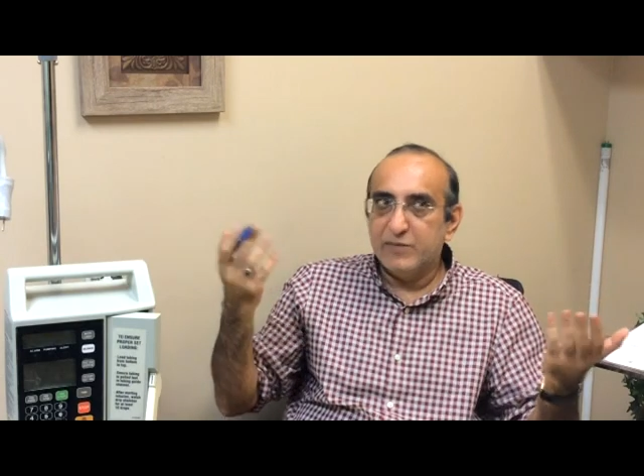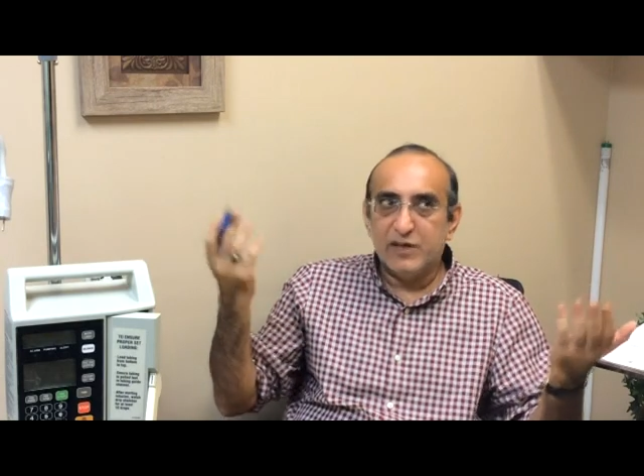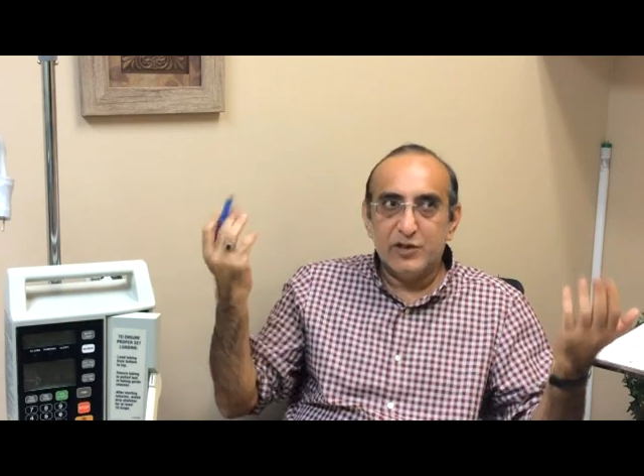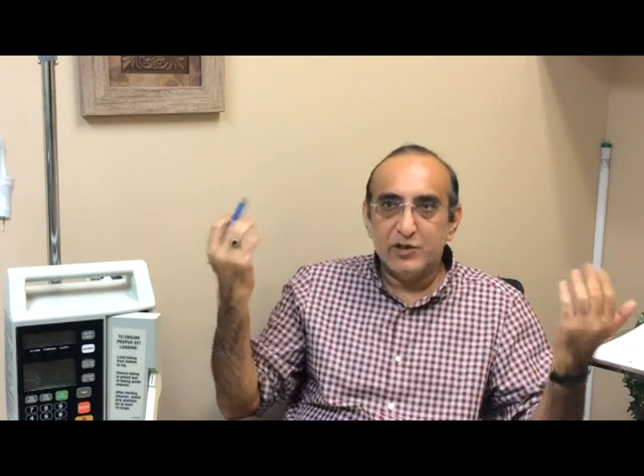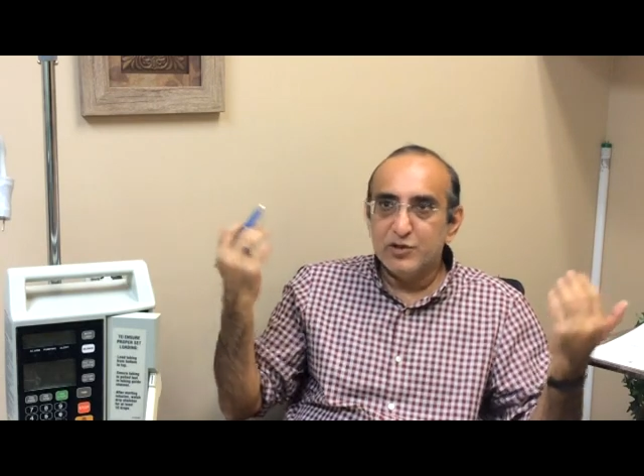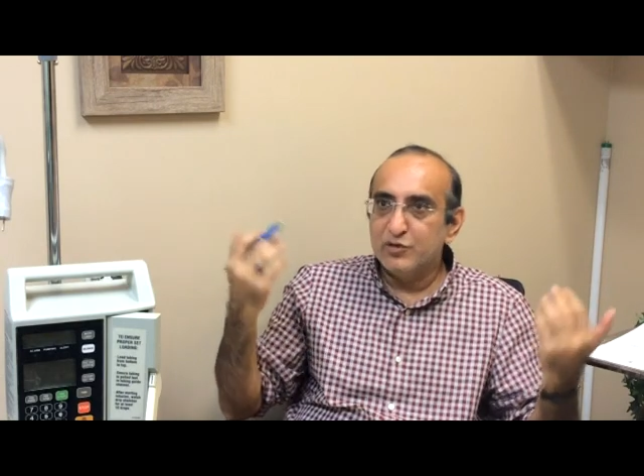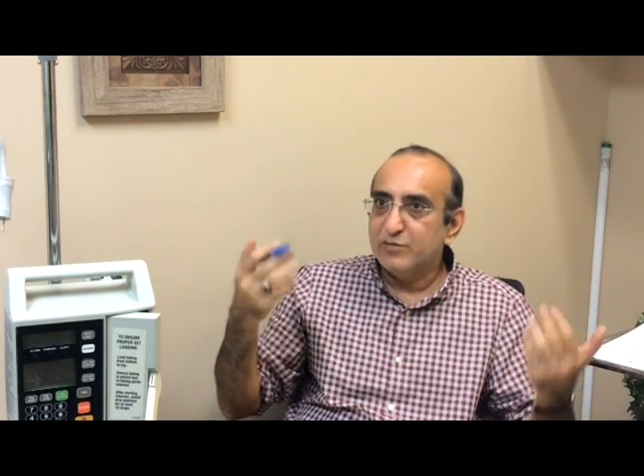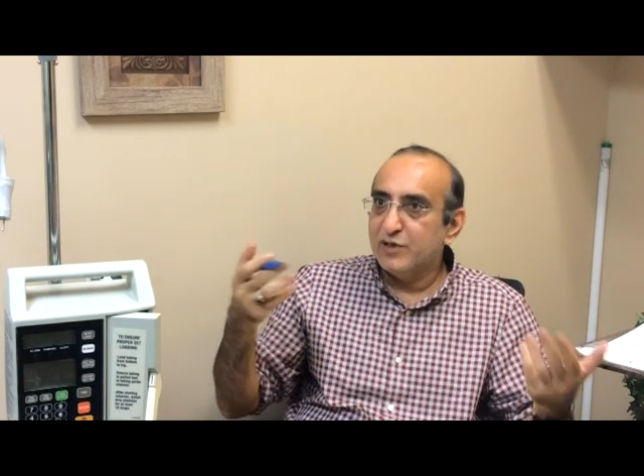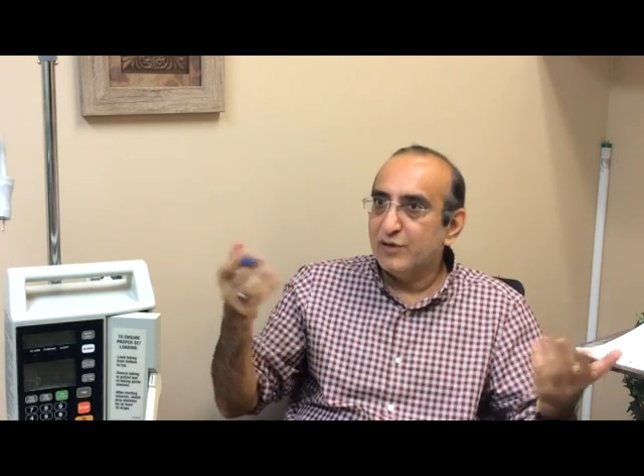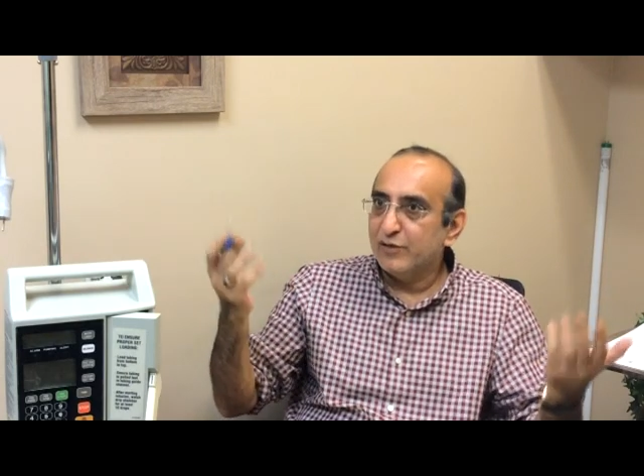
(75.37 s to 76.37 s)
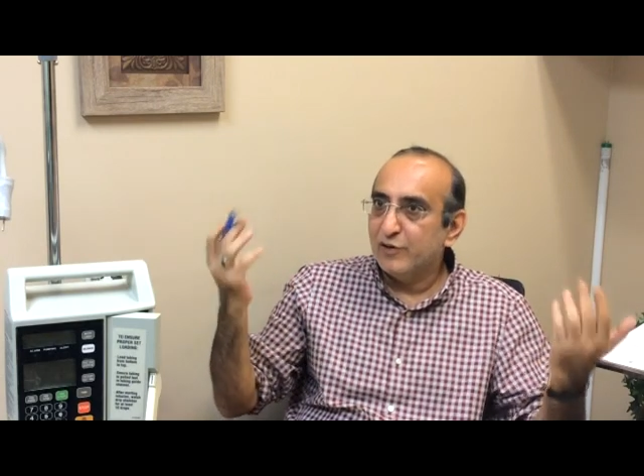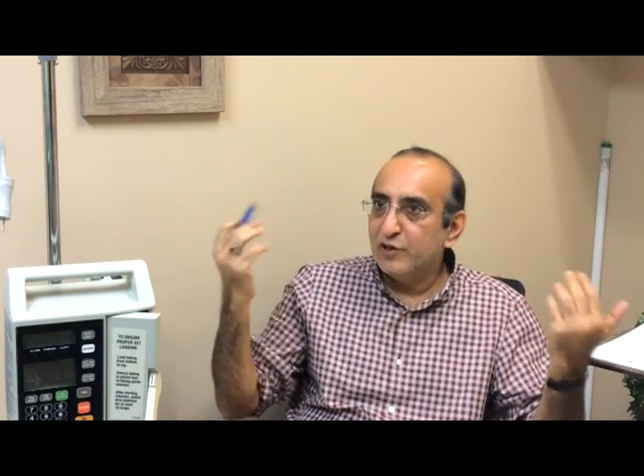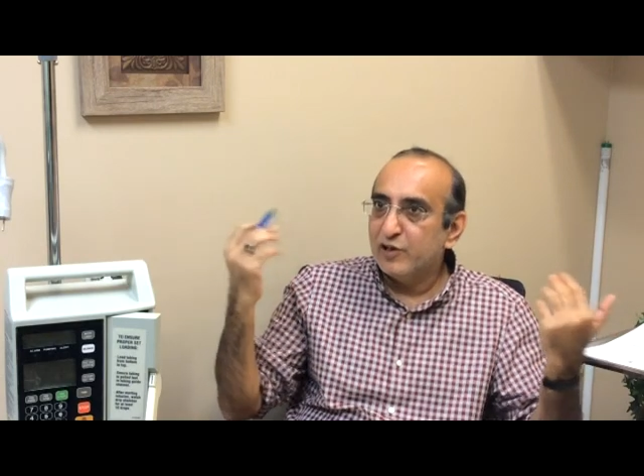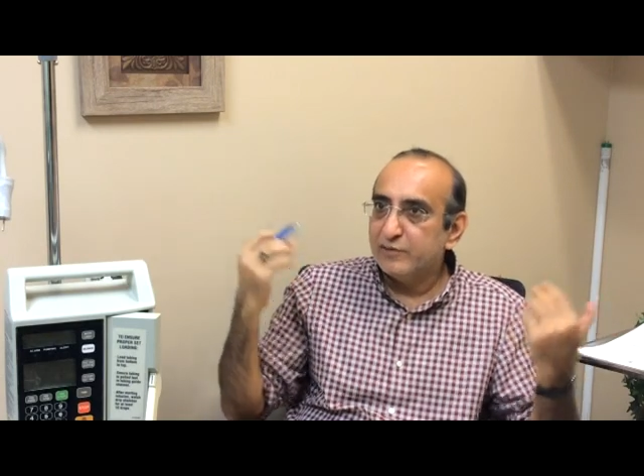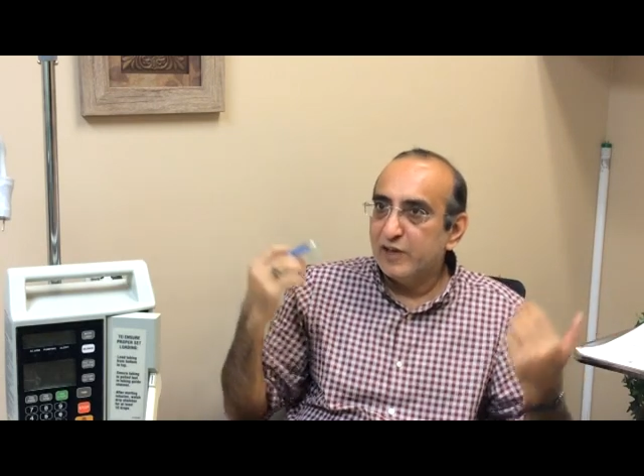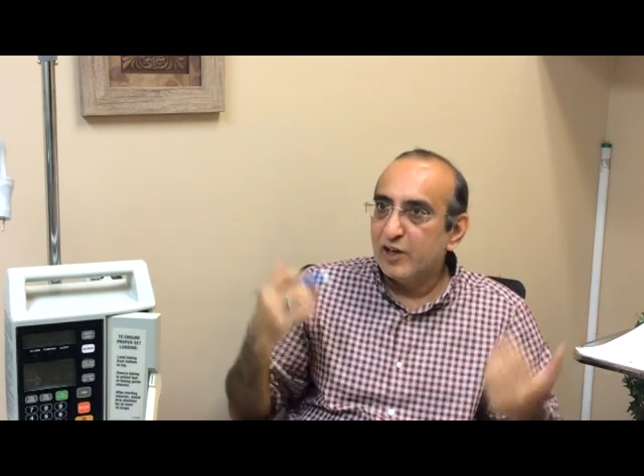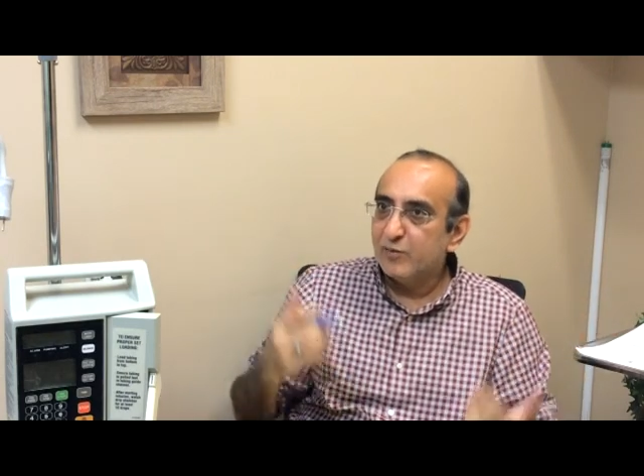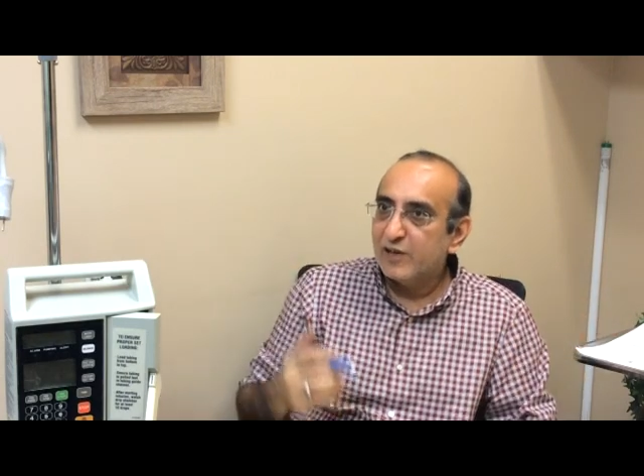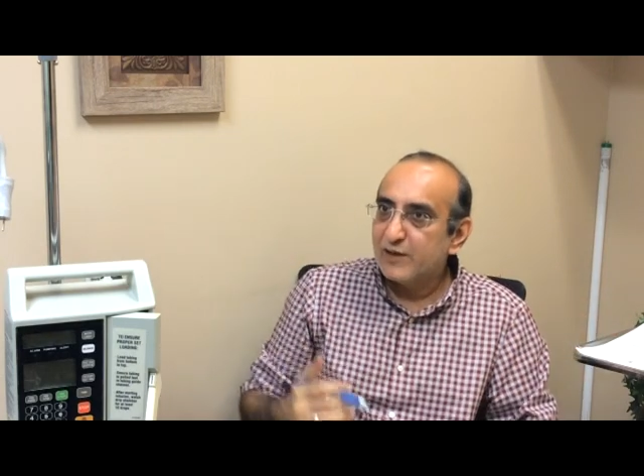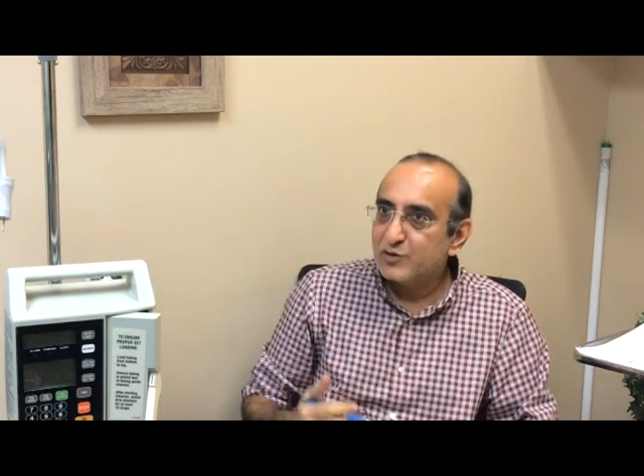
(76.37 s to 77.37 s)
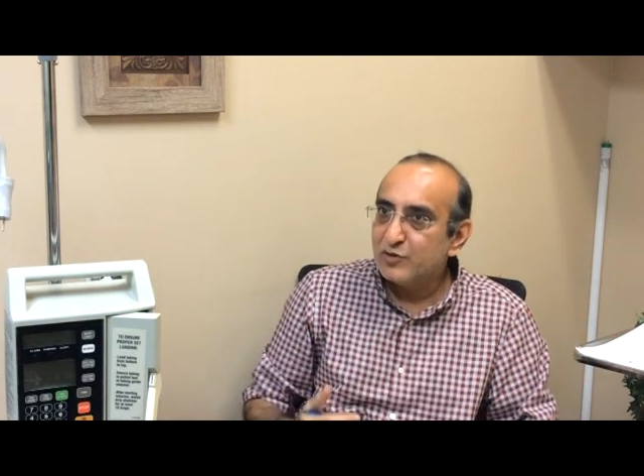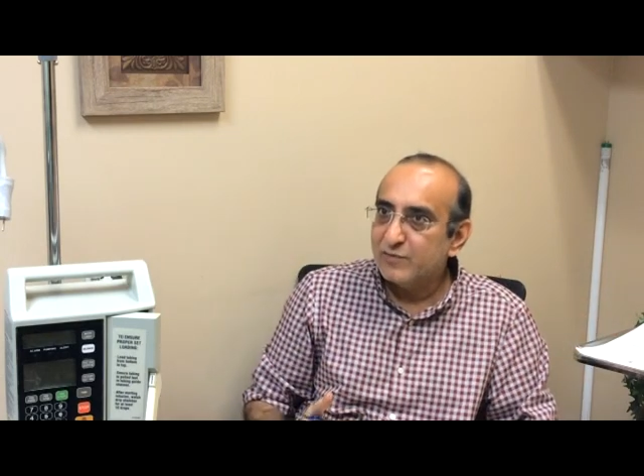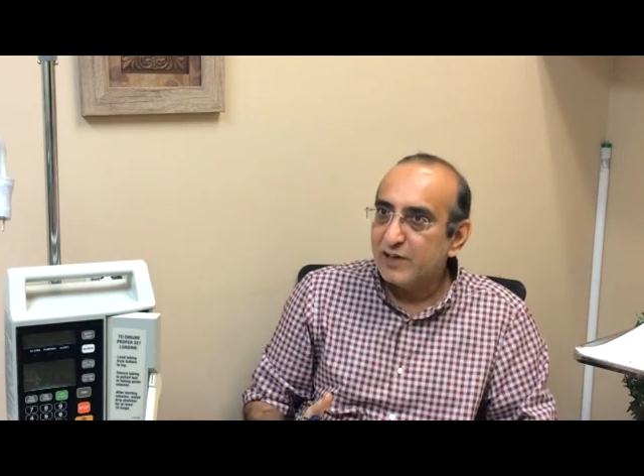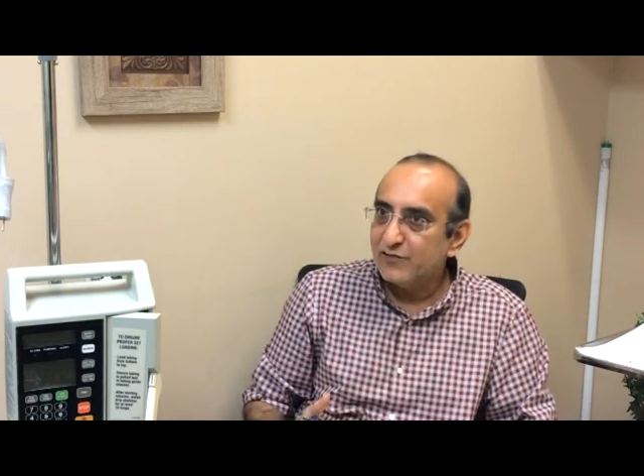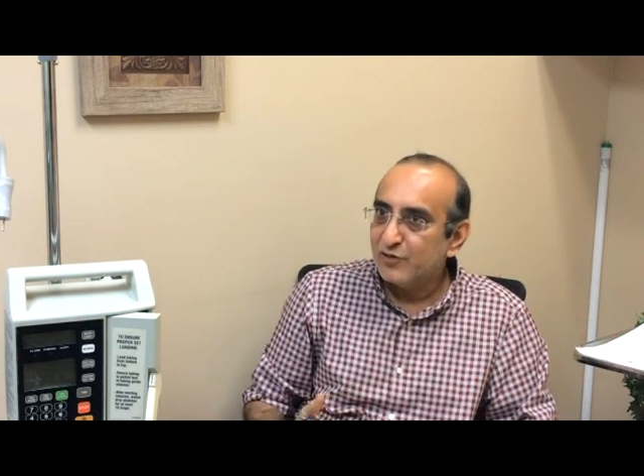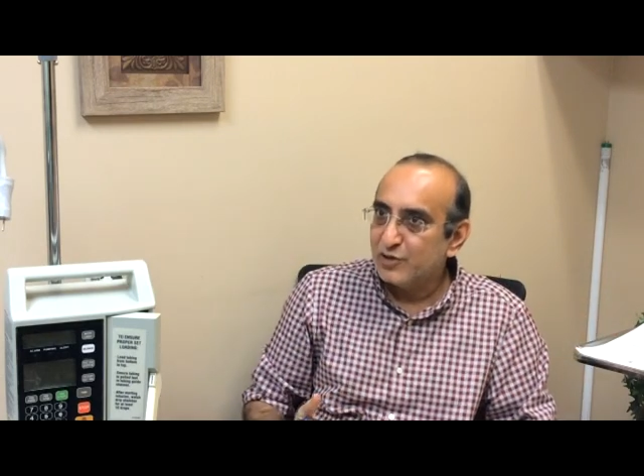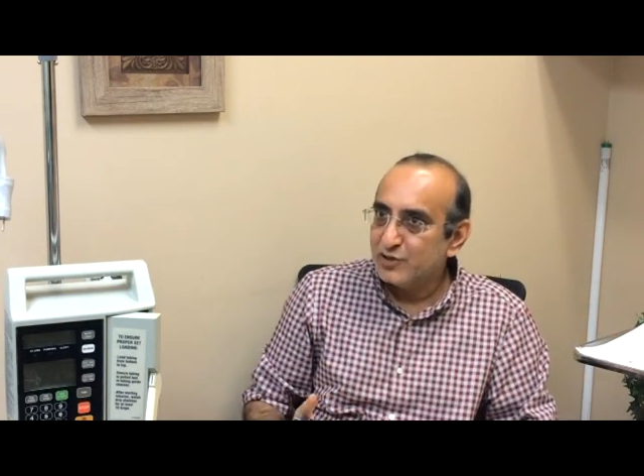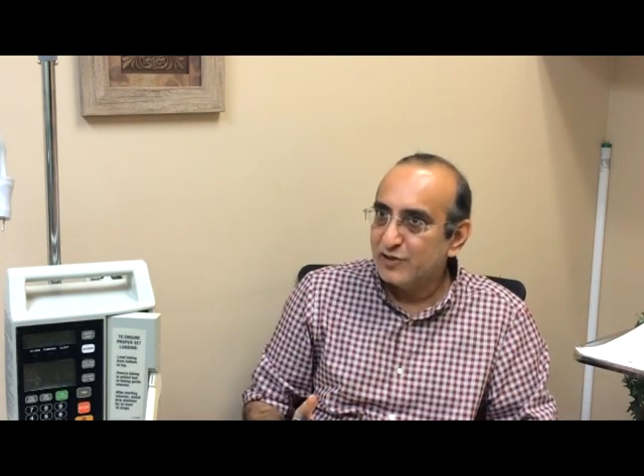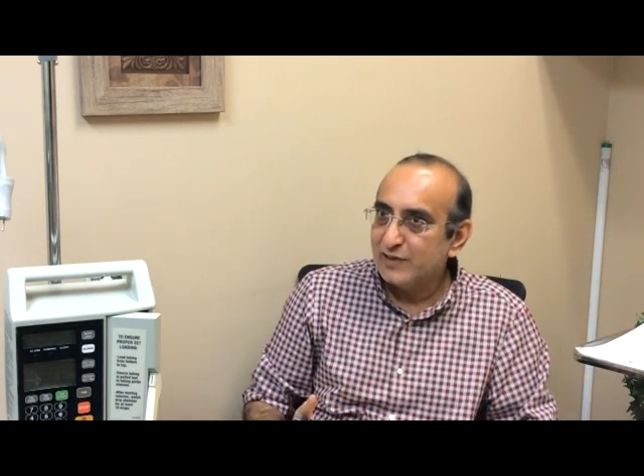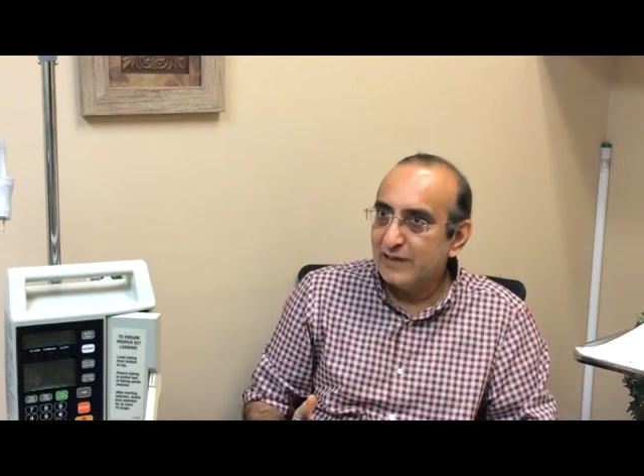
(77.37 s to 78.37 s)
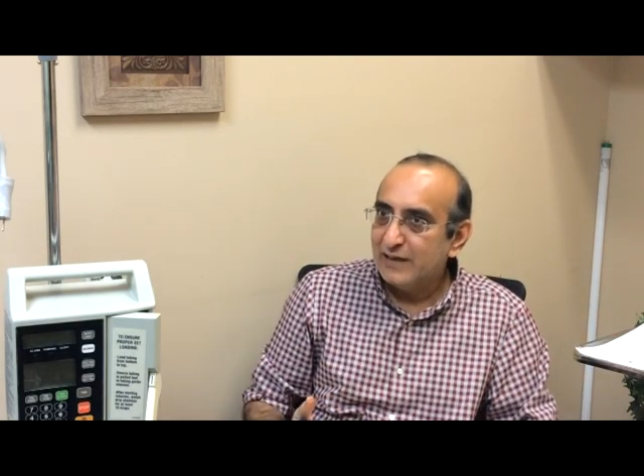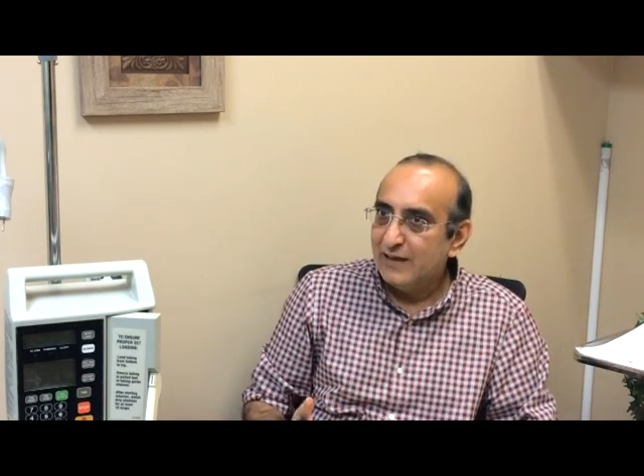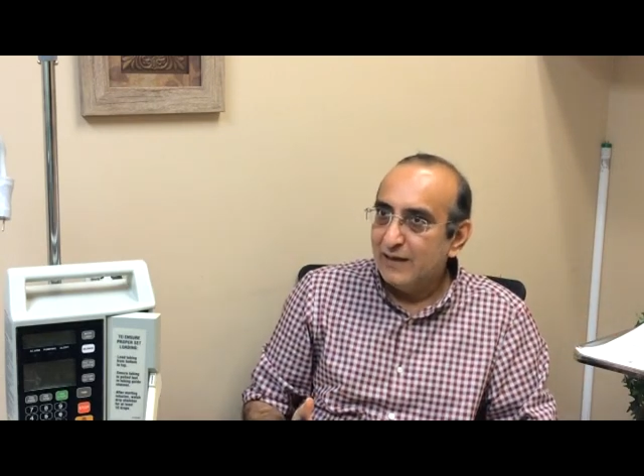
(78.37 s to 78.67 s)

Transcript: meningioma or glioblastoma, unfortunately.